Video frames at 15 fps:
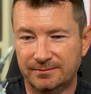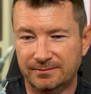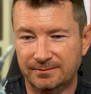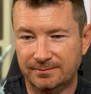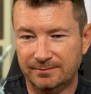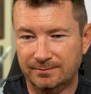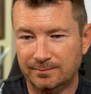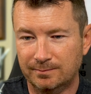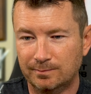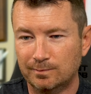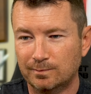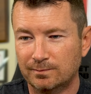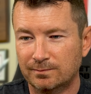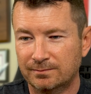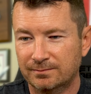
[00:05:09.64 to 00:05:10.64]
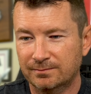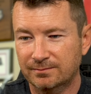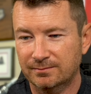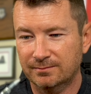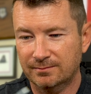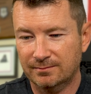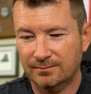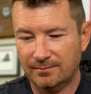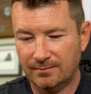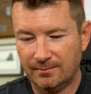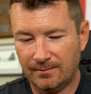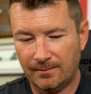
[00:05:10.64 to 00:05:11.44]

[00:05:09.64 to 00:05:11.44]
Nothing is said.